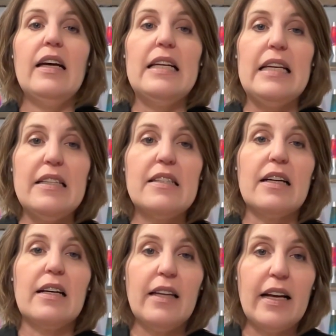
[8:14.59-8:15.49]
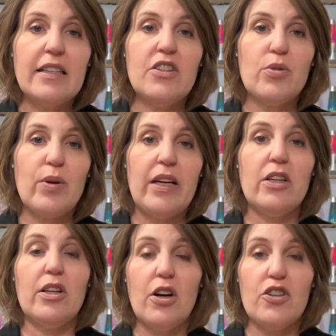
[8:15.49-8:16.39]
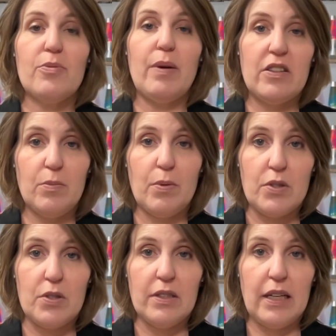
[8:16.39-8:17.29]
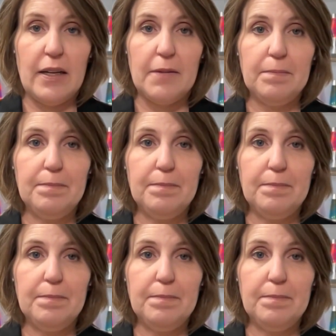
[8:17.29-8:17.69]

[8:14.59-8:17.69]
needs to collect and train on large amounts of personal data.